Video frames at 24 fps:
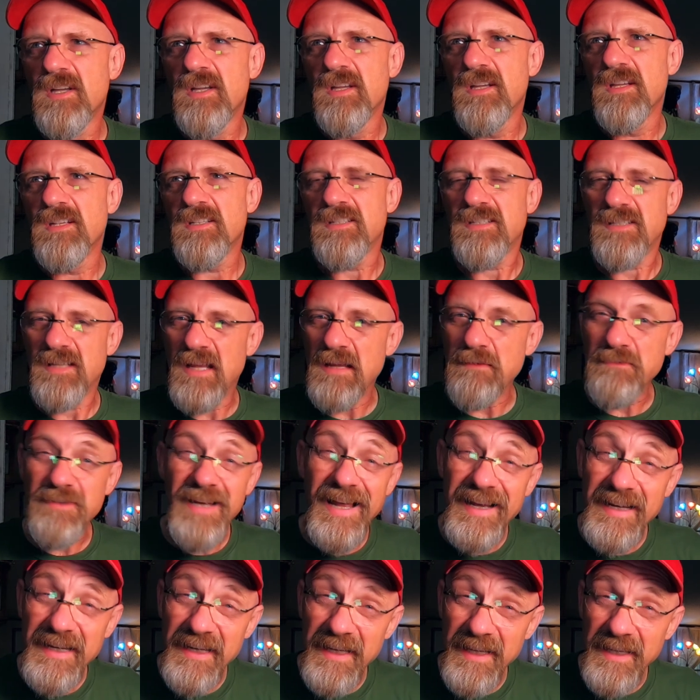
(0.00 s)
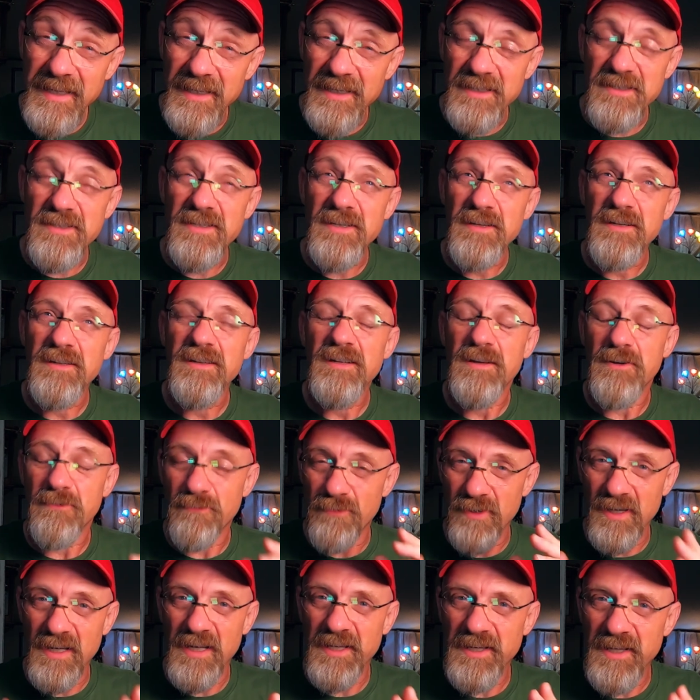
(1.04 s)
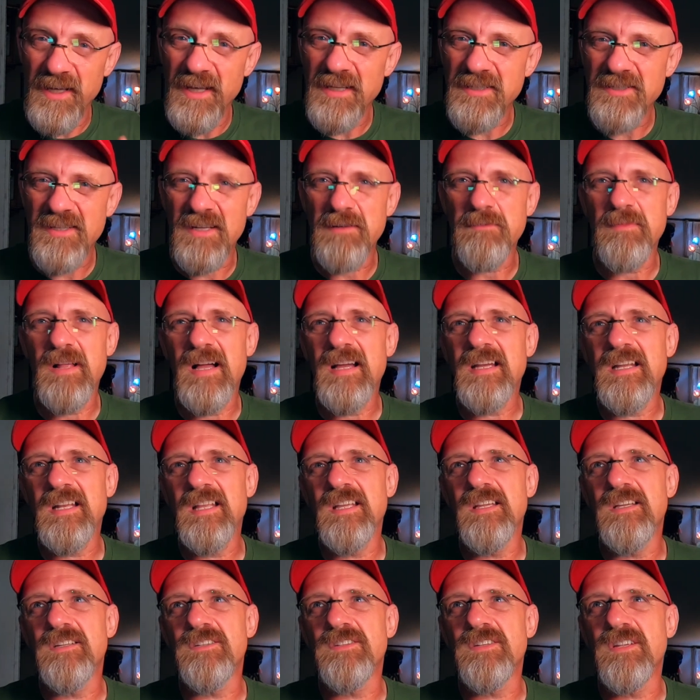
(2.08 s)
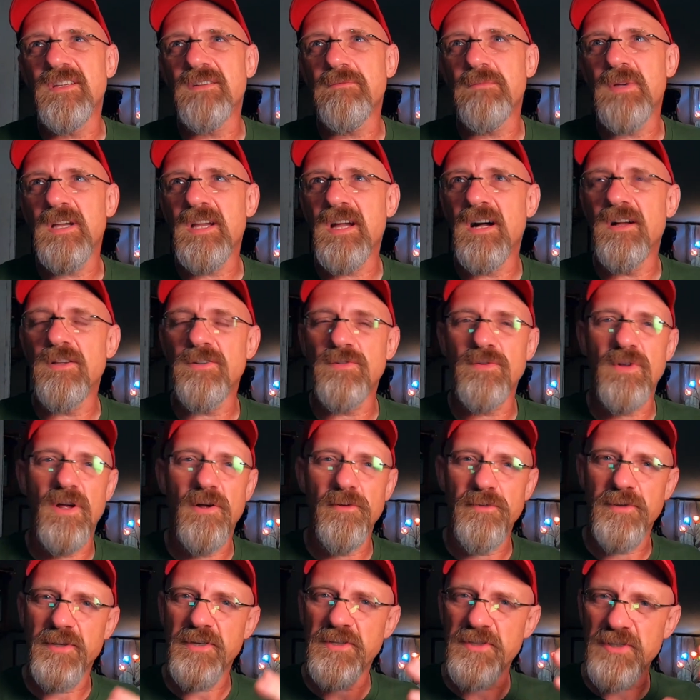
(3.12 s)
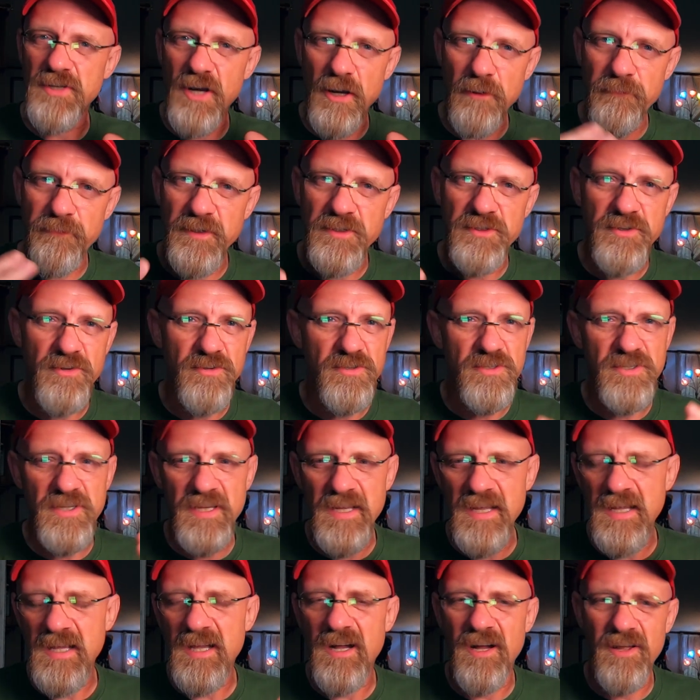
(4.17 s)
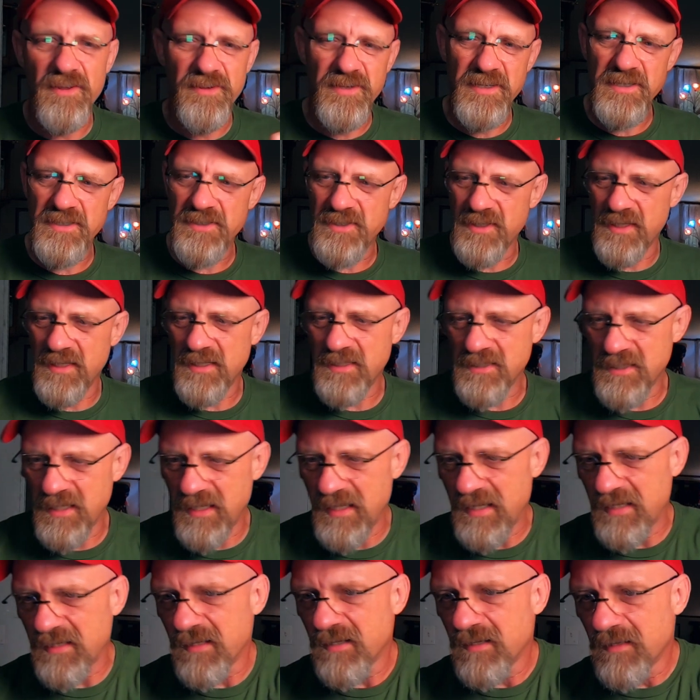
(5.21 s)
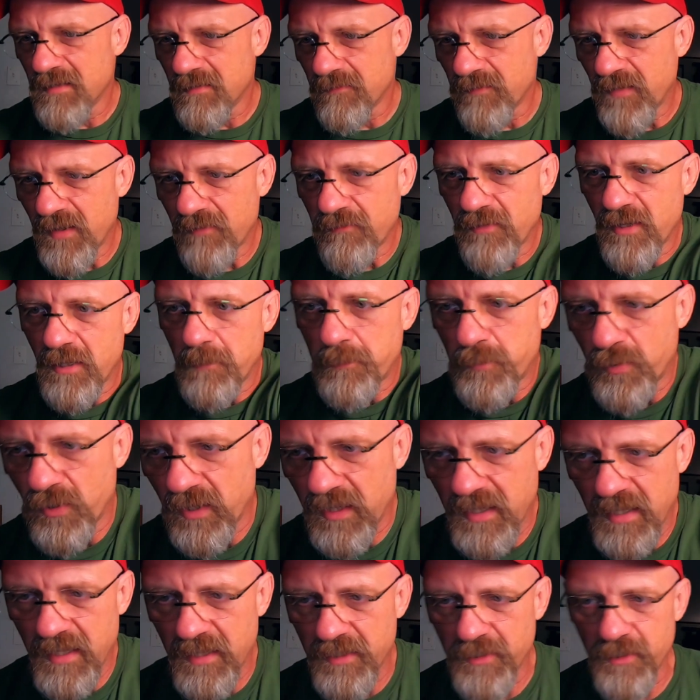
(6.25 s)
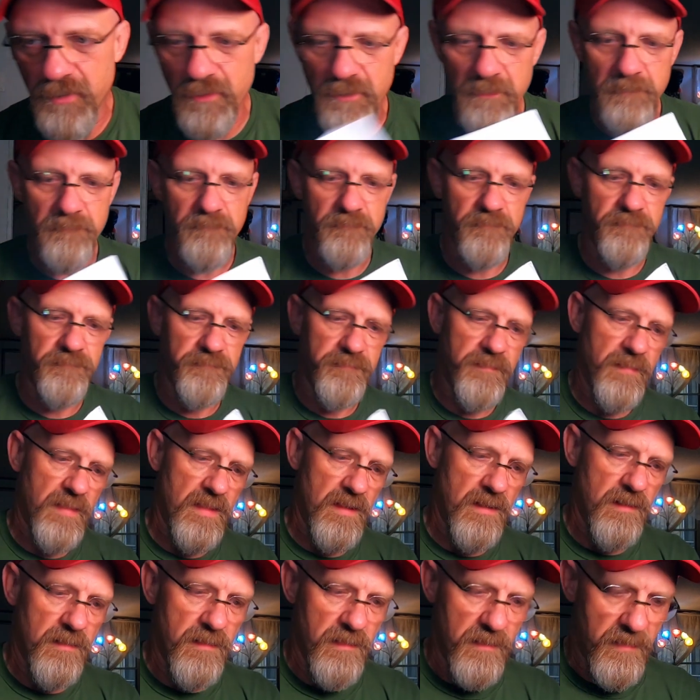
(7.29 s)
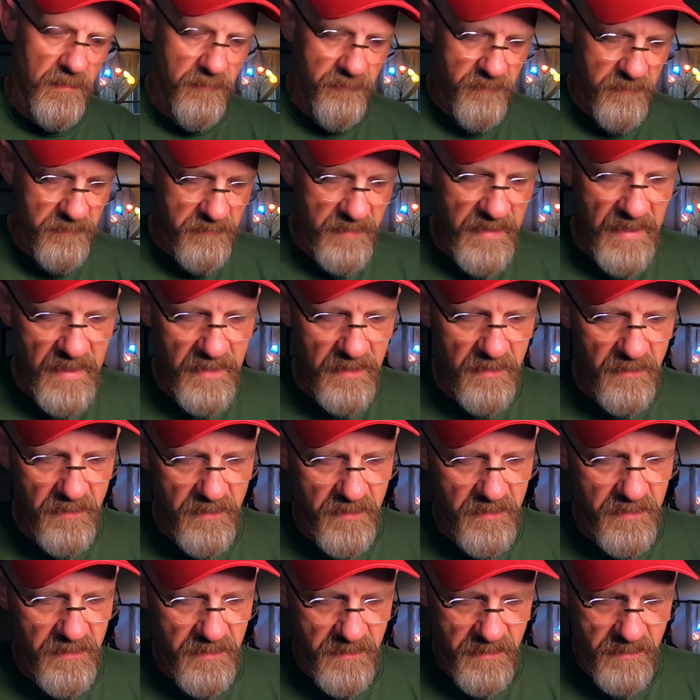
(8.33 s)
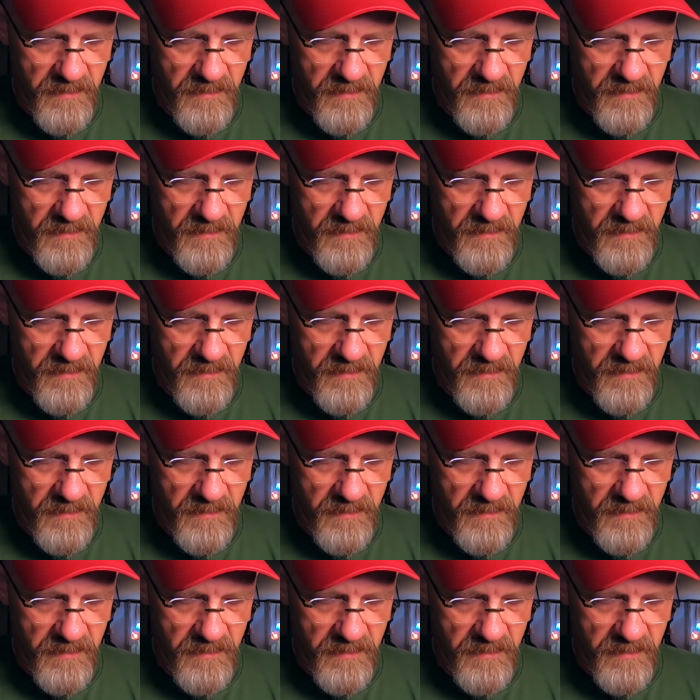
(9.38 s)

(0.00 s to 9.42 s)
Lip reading: It seems like it is. It really does seem like it is, because on the surface, you're seeing all these things, like I've got a printout here for Nikon